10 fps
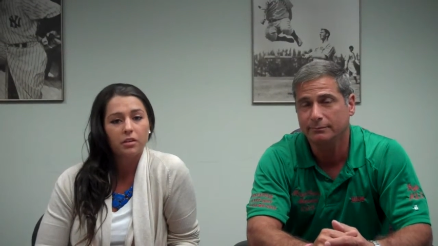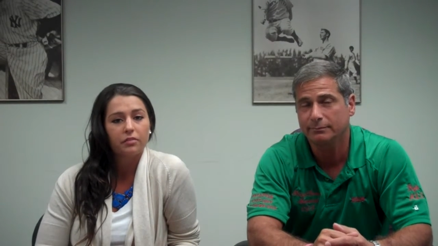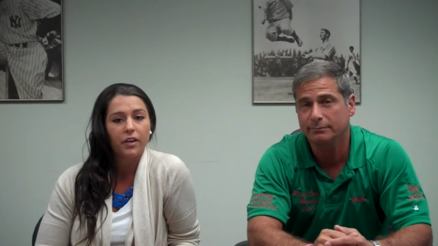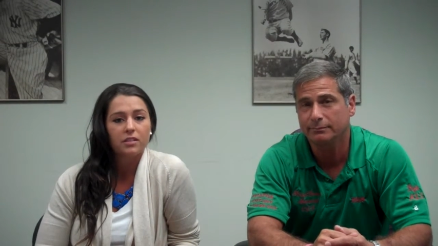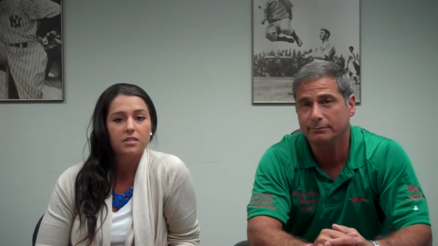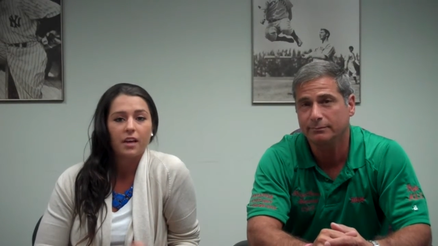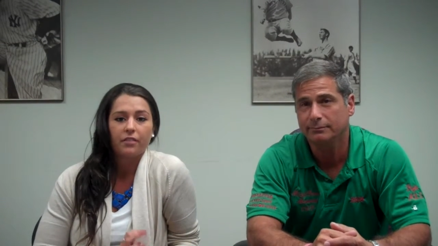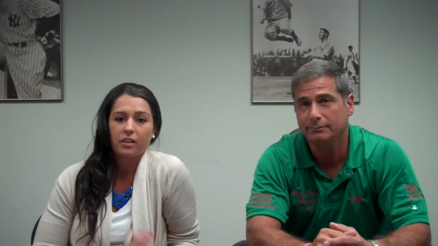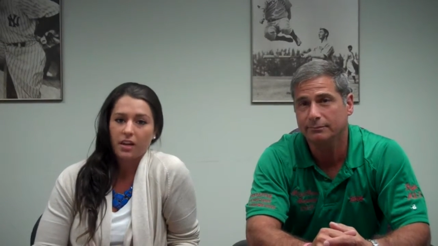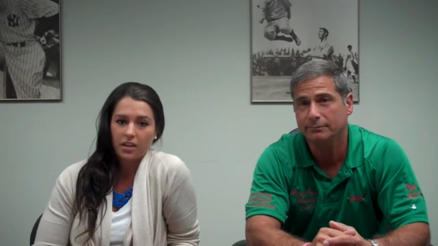Speaker 1: or friends that have a
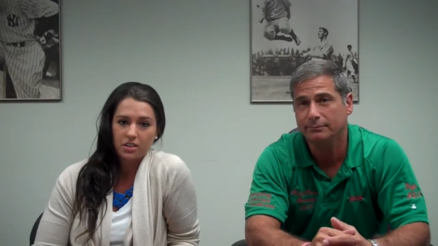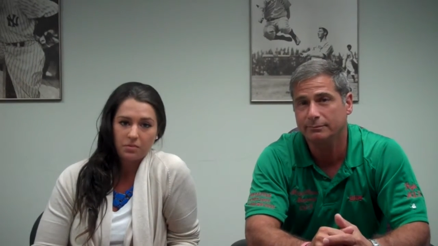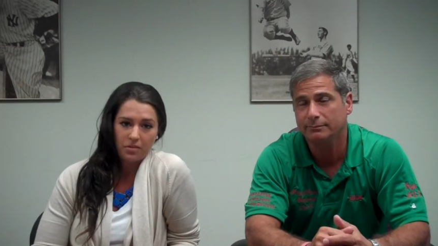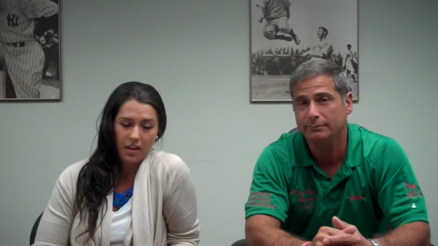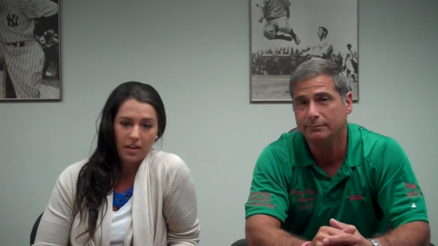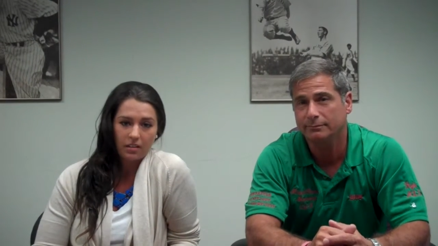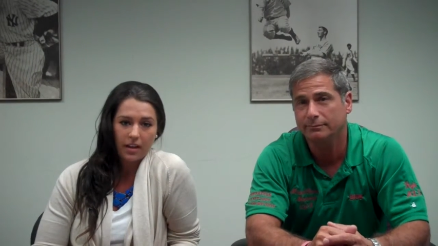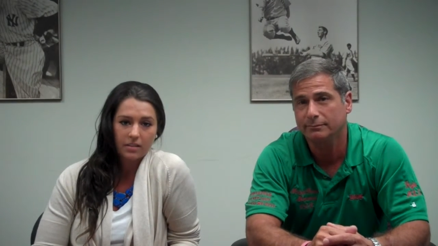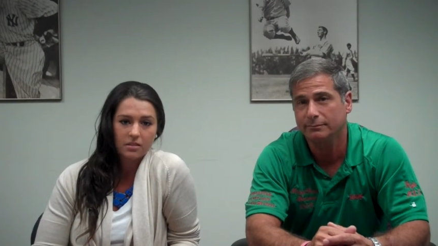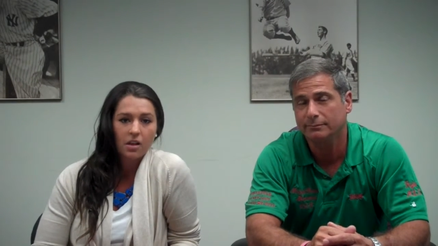connection with
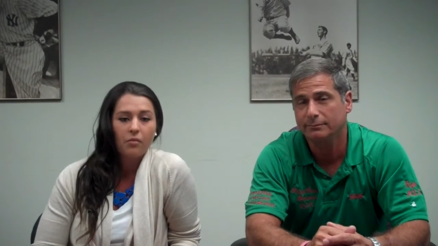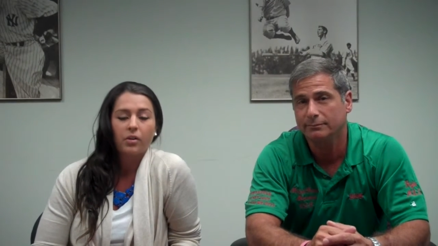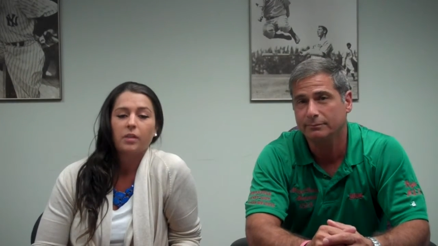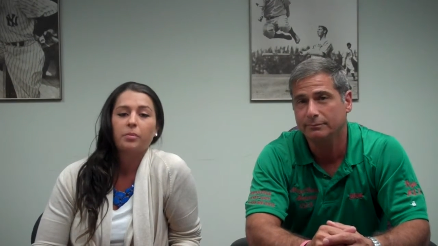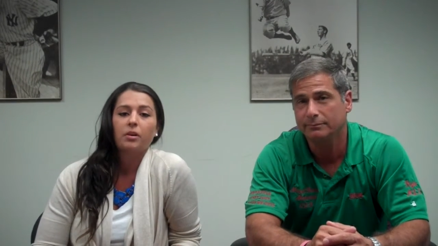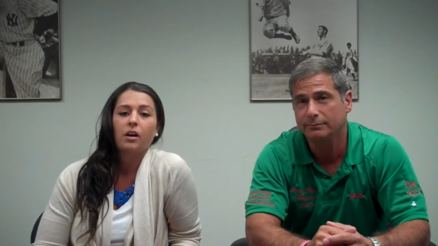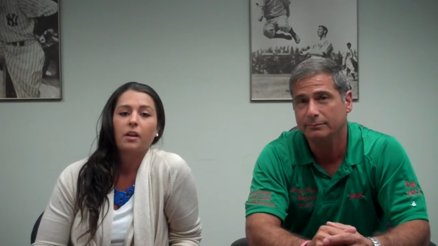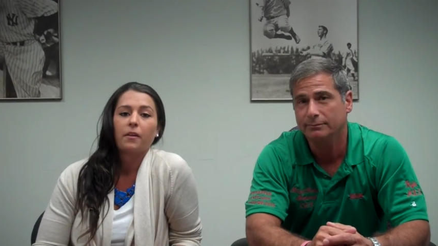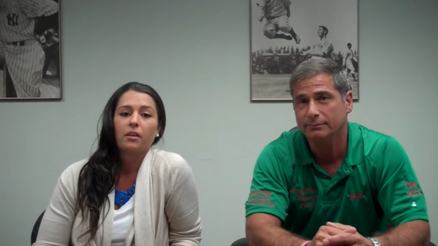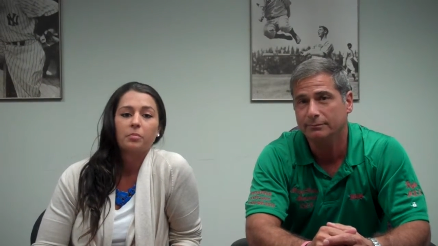ALS want to put on
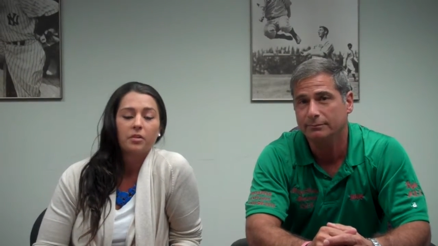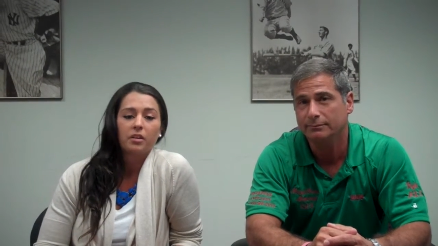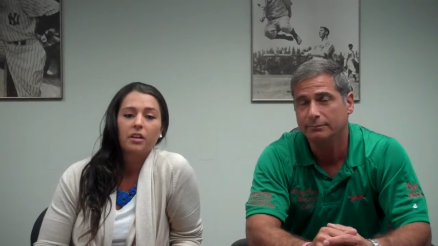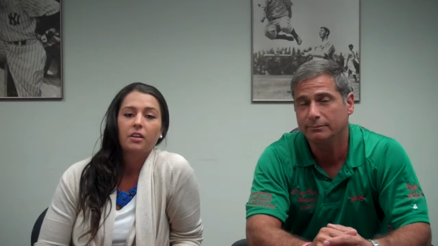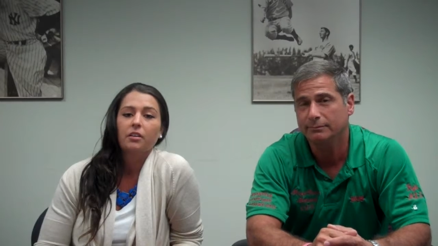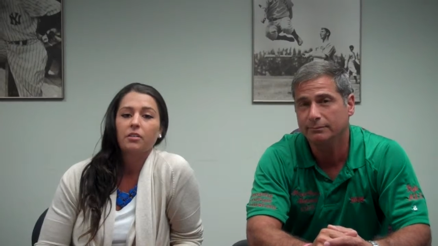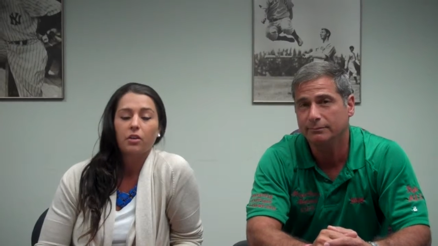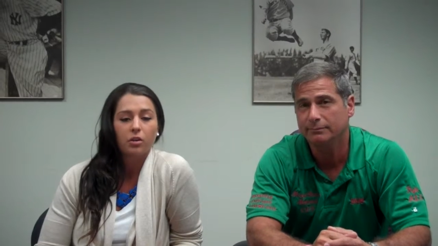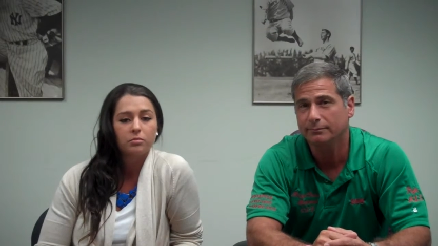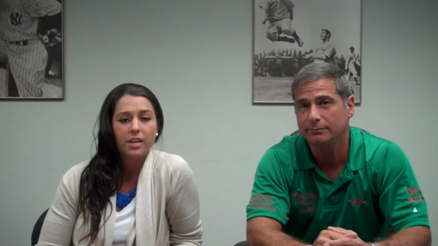in their community or in their
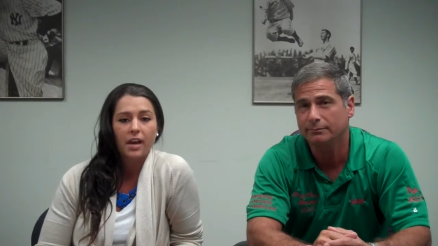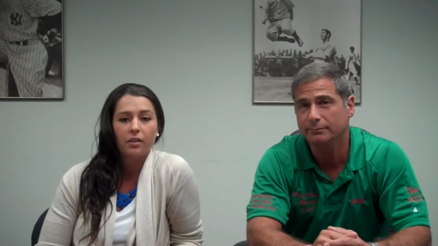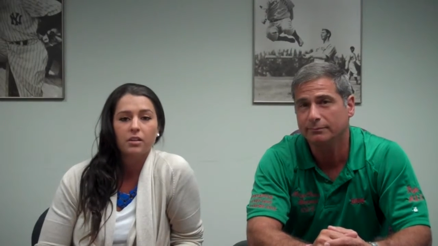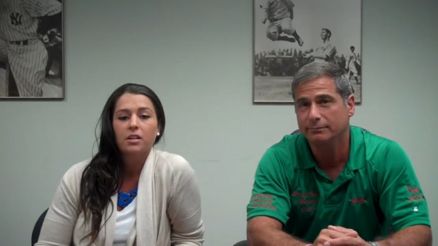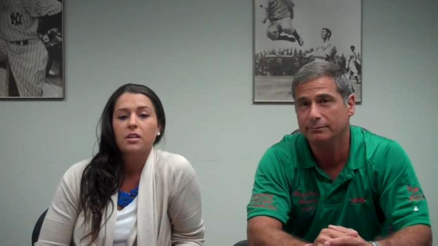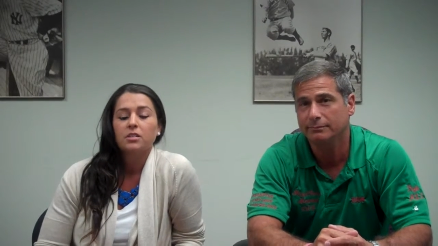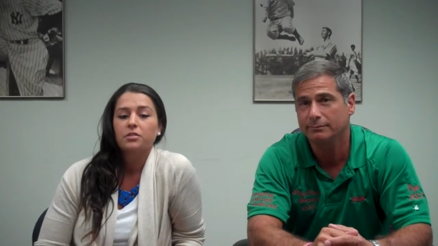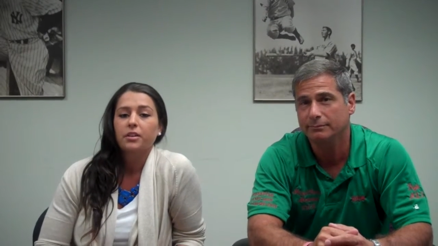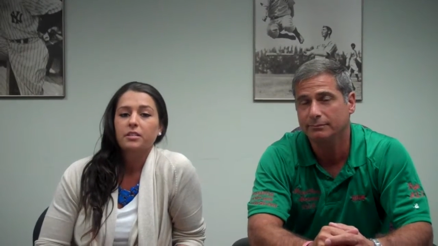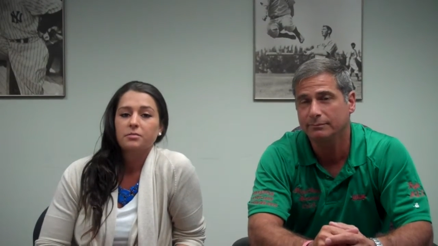hometown to
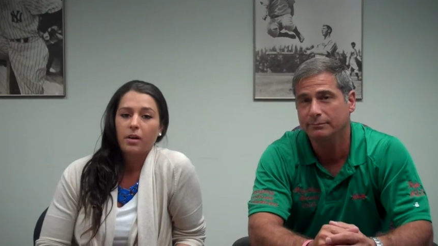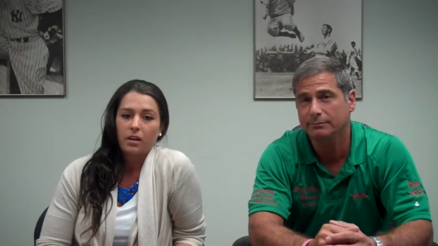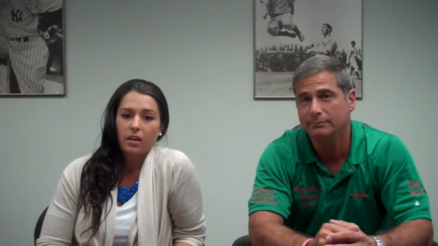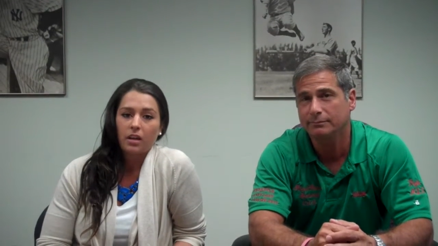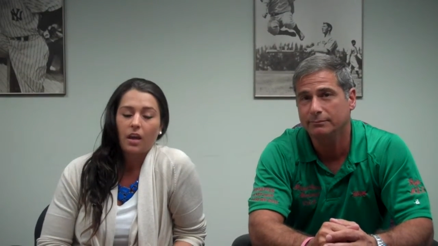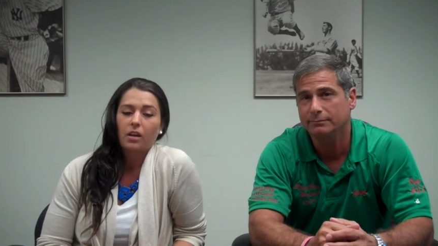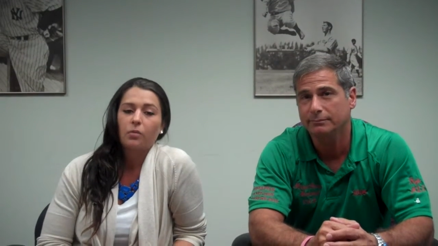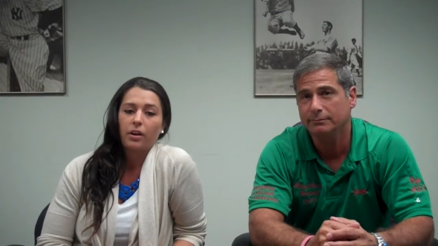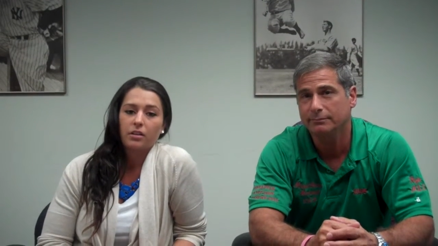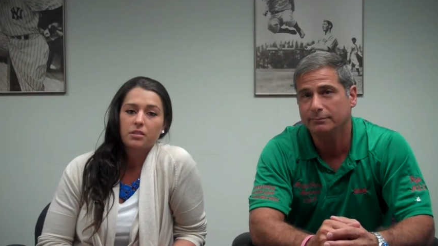raise money and
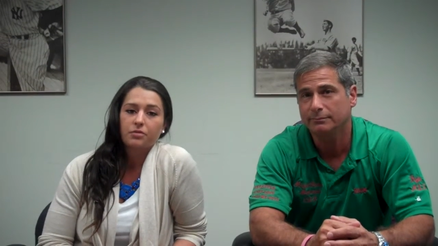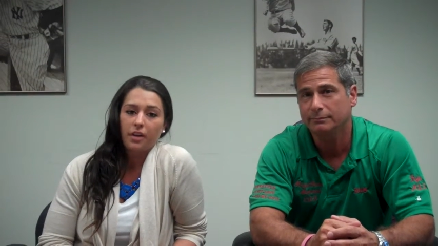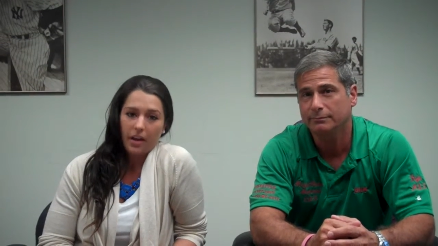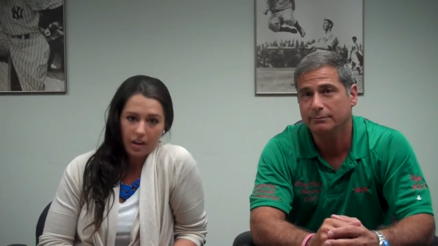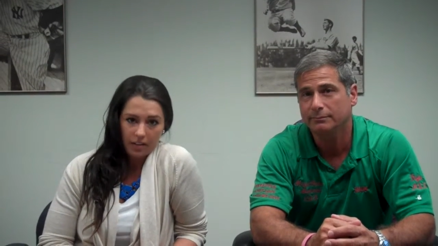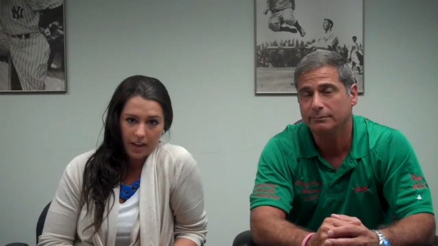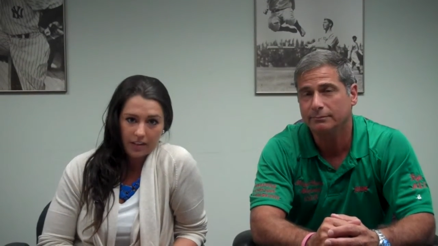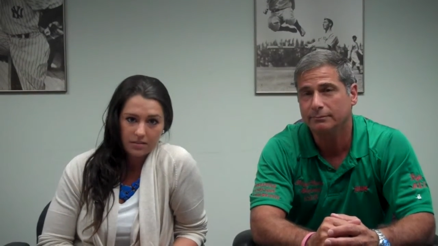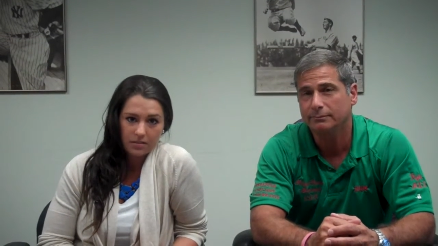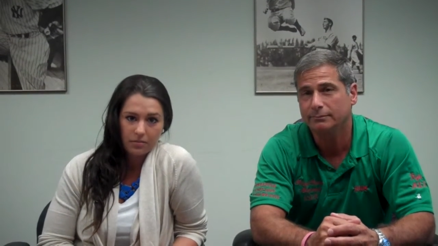awareness for
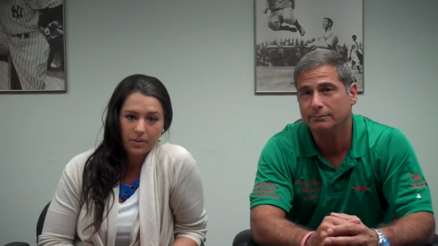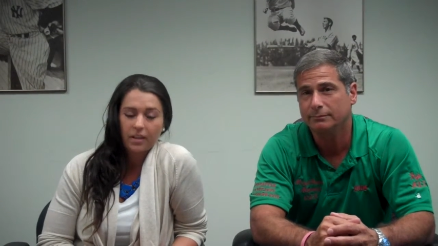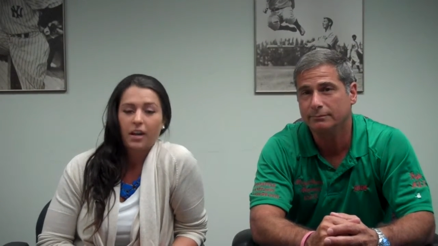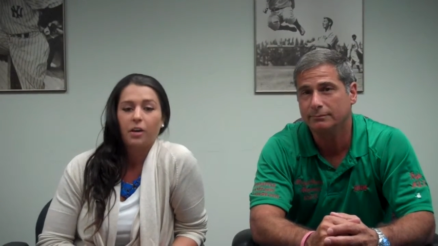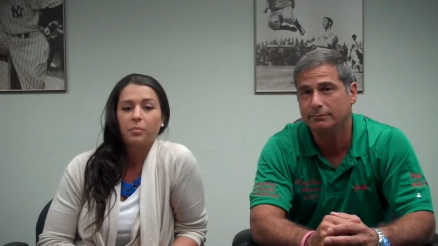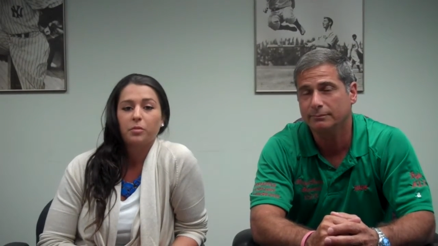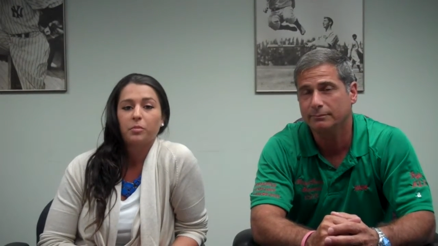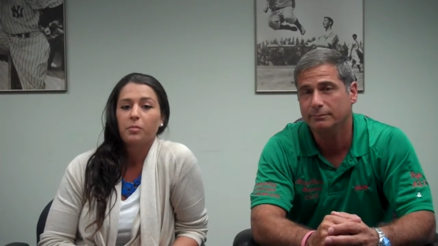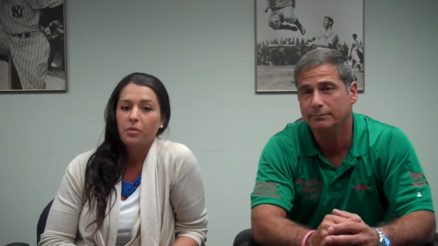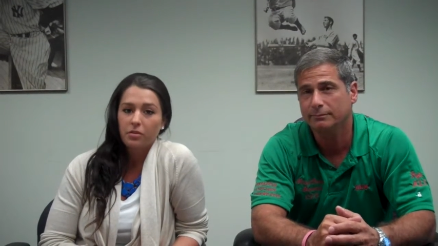ALS. We can help you
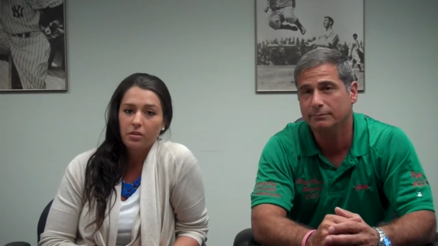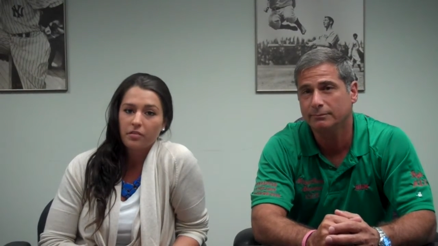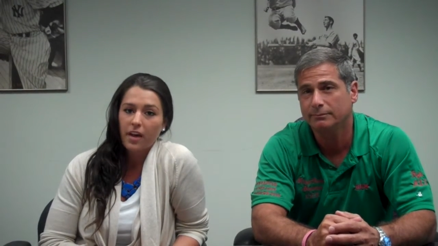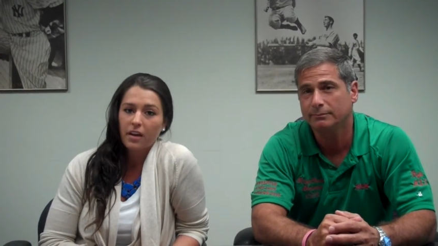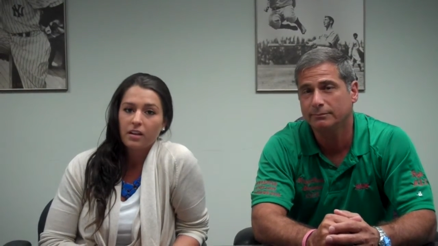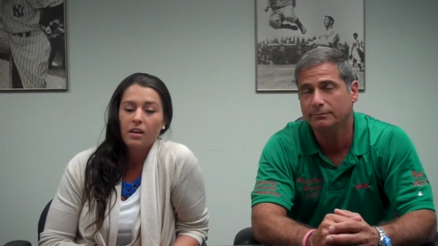promote your event